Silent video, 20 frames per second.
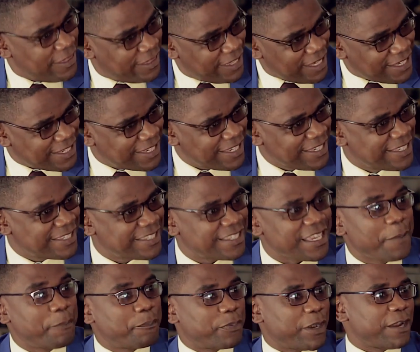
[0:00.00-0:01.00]
This
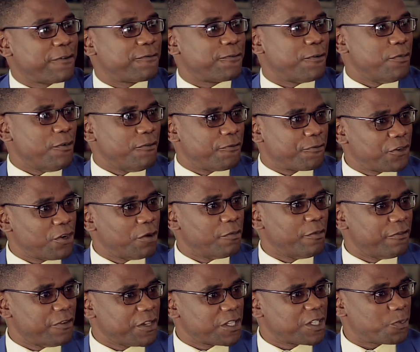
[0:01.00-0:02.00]
is a platform of
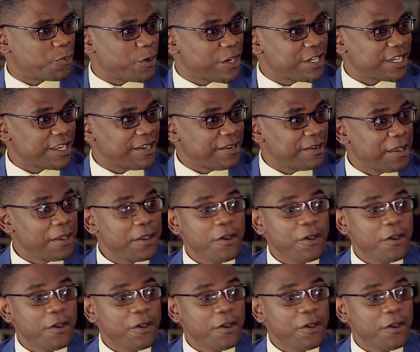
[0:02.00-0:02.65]
freedom of expression.